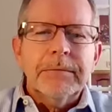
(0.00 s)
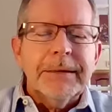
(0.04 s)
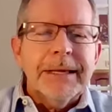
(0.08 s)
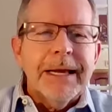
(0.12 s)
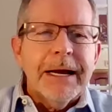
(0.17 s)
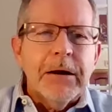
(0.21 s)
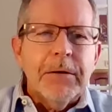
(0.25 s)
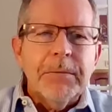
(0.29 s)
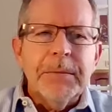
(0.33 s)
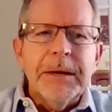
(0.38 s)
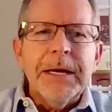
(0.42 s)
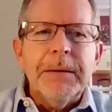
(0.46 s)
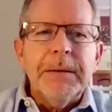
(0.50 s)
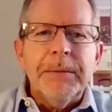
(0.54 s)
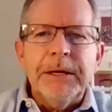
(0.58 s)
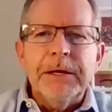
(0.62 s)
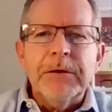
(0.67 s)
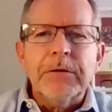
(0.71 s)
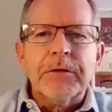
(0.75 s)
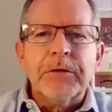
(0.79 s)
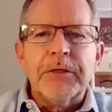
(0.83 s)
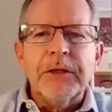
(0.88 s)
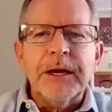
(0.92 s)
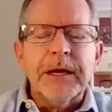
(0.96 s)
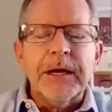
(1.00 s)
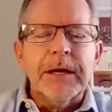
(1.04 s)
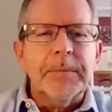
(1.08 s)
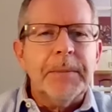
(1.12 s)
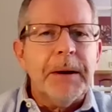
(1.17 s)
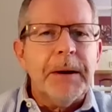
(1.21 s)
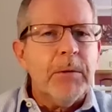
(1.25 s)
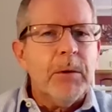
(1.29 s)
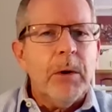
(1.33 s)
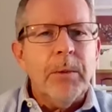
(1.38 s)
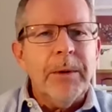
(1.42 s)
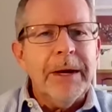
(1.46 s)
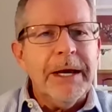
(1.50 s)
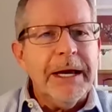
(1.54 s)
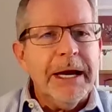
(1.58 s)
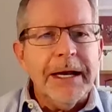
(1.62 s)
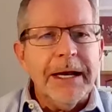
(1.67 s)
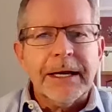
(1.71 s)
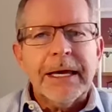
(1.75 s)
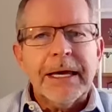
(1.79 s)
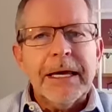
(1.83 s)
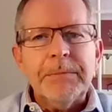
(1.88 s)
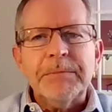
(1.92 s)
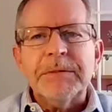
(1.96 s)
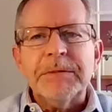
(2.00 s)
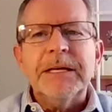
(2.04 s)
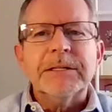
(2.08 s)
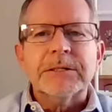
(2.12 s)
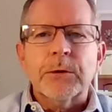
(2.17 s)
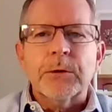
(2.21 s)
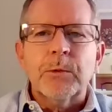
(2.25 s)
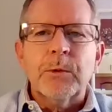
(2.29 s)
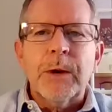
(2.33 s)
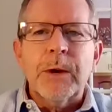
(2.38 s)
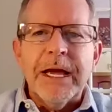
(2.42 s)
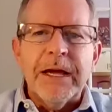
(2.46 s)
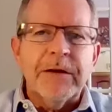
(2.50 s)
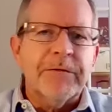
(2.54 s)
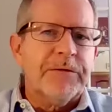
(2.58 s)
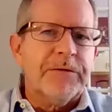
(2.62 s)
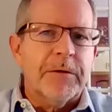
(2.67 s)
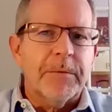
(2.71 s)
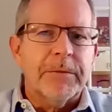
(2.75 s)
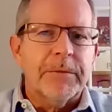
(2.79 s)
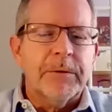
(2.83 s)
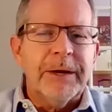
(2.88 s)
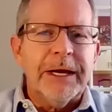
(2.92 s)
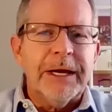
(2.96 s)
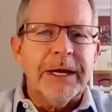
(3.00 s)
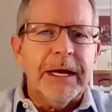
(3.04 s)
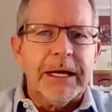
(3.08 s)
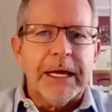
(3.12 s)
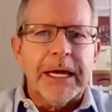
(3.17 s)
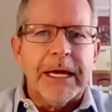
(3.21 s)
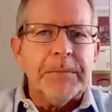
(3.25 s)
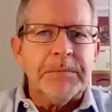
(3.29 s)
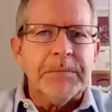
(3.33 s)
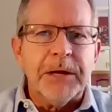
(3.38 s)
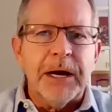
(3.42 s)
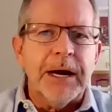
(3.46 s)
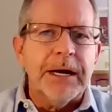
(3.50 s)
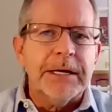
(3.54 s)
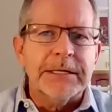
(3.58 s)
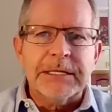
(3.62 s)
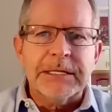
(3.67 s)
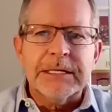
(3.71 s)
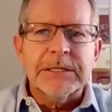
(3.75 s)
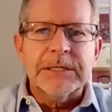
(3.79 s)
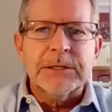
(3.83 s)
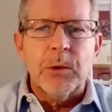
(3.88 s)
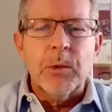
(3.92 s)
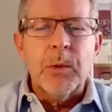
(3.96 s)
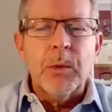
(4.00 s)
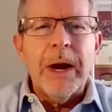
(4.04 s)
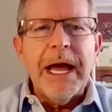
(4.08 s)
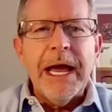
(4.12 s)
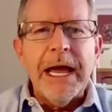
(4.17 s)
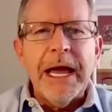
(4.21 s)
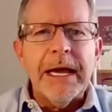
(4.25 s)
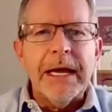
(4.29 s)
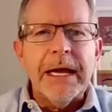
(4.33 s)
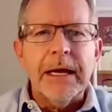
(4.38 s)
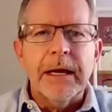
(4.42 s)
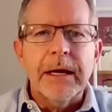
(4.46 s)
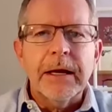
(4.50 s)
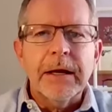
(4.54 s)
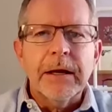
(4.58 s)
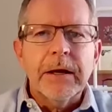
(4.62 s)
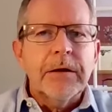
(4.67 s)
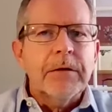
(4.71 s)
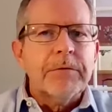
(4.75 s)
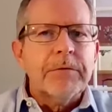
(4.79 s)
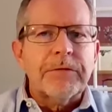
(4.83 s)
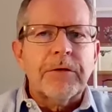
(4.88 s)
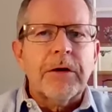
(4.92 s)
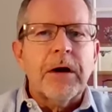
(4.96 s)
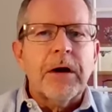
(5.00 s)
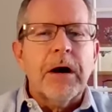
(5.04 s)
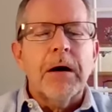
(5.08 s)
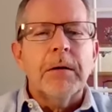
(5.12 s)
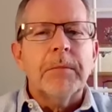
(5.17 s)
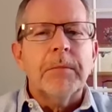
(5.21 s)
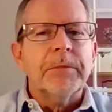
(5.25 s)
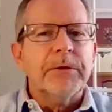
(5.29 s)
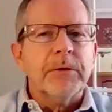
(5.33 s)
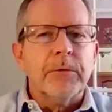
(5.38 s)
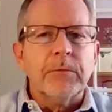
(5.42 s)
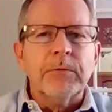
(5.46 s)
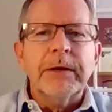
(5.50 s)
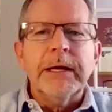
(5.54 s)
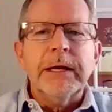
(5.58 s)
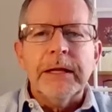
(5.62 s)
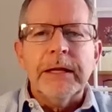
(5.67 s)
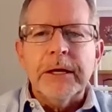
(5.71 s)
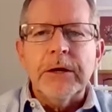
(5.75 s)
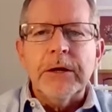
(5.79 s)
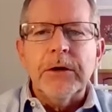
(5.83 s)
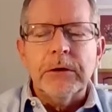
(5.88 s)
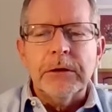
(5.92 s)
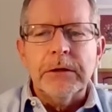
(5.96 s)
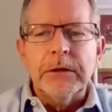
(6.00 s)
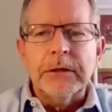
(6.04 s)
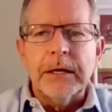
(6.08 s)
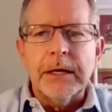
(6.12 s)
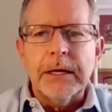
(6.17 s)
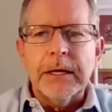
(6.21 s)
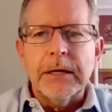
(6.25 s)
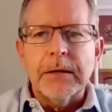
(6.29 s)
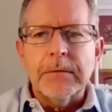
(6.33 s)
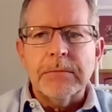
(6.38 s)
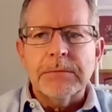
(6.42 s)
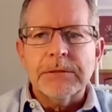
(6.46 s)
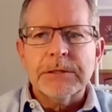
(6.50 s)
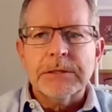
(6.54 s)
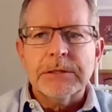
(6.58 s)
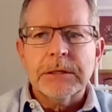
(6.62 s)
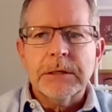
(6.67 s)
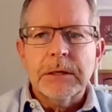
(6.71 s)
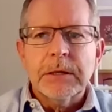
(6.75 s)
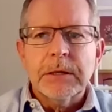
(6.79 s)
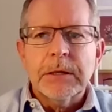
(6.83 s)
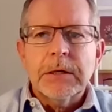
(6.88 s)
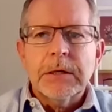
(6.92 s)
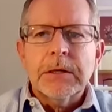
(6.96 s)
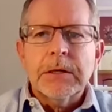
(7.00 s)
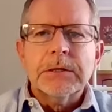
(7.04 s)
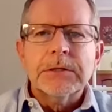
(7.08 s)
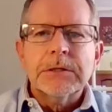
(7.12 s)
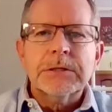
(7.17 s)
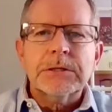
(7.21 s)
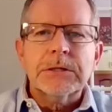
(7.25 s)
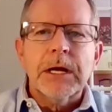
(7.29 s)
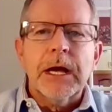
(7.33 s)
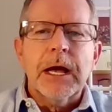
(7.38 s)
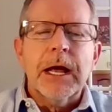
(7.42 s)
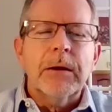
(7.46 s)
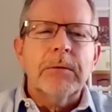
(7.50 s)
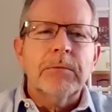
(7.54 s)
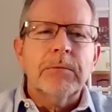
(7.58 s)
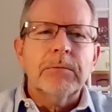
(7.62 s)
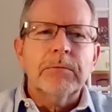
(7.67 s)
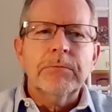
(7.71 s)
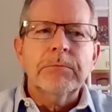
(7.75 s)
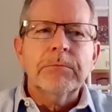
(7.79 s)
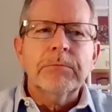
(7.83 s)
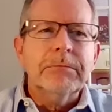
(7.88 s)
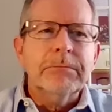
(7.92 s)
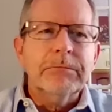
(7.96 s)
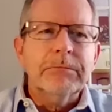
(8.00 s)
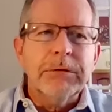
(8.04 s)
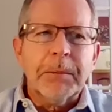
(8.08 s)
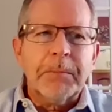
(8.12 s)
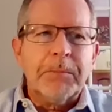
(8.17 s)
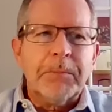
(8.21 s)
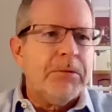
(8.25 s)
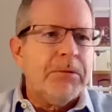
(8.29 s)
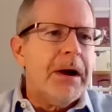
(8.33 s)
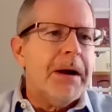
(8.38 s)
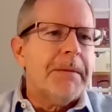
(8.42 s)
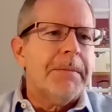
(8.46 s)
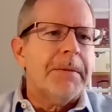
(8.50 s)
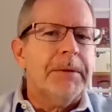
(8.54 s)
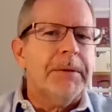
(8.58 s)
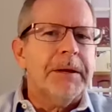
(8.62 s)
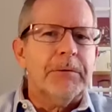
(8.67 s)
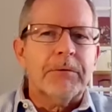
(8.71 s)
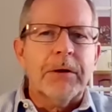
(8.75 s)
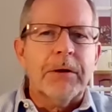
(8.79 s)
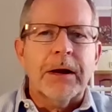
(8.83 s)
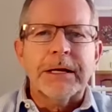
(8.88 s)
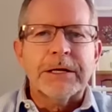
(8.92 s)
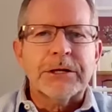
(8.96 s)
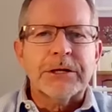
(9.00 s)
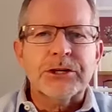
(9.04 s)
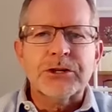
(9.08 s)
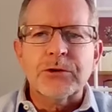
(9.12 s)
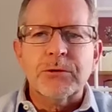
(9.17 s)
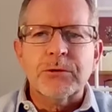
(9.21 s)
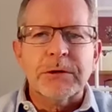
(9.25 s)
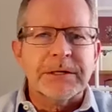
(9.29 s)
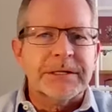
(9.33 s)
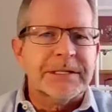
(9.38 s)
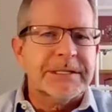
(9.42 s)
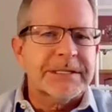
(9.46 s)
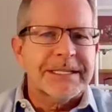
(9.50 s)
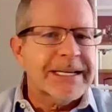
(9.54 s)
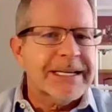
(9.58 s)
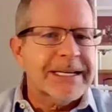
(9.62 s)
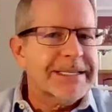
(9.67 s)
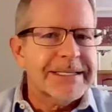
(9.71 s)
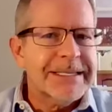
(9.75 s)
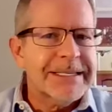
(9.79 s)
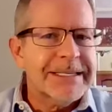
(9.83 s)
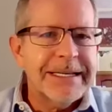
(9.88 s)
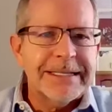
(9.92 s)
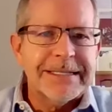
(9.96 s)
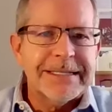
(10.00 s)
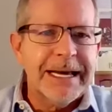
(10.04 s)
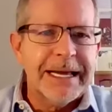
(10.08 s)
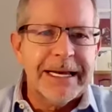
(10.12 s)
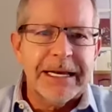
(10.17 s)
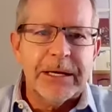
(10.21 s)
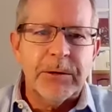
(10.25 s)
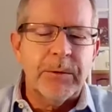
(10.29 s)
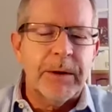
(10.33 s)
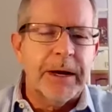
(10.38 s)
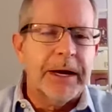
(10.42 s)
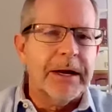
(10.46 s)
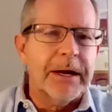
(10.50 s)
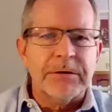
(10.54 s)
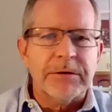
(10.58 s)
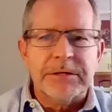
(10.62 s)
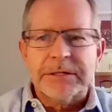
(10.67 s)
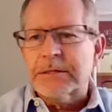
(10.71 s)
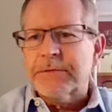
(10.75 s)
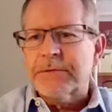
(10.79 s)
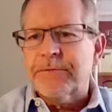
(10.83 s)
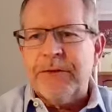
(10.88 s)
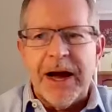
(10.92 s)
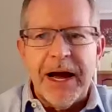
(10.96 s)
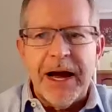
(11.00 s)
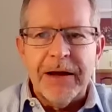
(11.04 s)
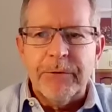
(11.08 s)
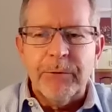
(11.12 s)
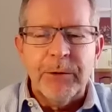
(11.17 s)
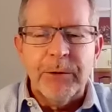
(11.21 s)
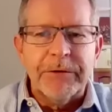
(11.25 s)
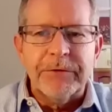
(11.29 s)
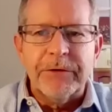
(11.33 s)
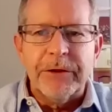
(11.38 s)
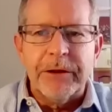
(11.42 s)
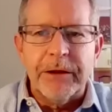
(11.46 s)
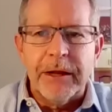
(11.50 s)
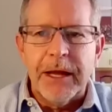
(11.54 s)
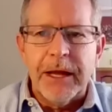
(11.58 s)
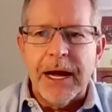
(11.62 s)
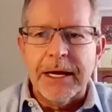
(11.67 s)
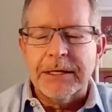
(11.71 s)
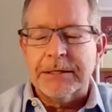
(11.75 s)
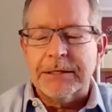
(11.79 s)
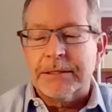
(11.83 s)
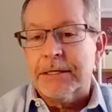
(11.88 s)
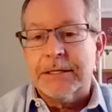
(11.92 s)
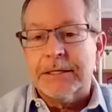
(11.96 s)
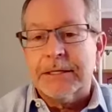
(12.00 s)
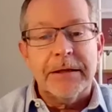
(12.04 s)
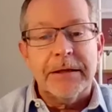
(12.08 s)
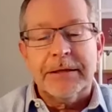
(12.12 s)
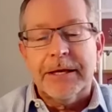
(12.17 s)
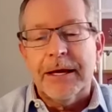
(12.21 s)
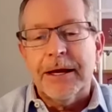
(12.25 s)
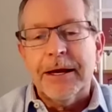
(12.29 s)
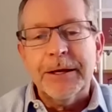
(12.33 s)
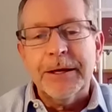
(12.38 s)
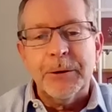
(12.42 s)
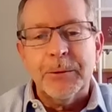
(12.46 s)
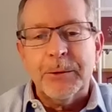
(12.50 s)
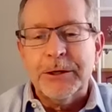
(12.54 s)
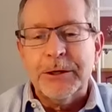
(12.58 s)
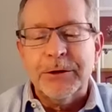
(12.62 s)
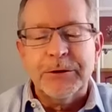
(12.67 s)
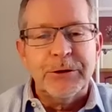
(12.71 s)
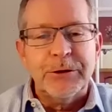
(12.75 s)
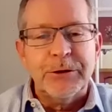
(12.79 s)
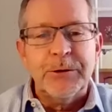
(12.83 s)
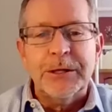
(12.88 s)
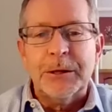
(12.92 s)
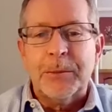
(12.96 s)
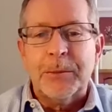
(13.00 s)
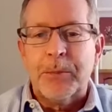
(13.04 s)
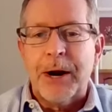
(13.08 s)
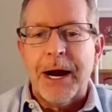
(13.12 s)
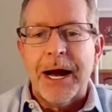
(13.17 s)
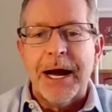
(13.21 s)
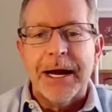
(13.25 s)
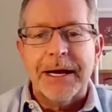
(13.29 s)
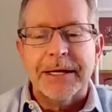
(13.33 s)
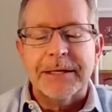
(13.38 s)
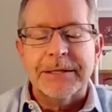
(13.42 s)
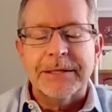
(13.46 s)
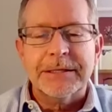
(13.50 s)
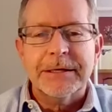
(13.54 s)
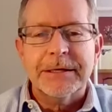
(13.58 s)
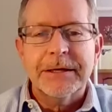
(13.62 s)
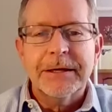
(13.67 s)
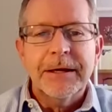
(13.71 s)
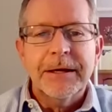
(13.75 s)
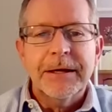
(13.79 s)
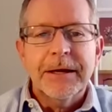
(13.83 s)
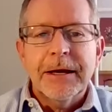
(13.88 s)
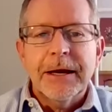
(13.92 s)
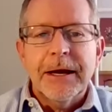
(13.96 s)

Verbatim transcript: Now maybe you're thinking about, well, we got to keep these away from. We got to keep the Huskies away from the really good teams and we're probably running short of six seeds anyway, or five, whatever the line is. Because I'll tell you, when you're doing the brackets,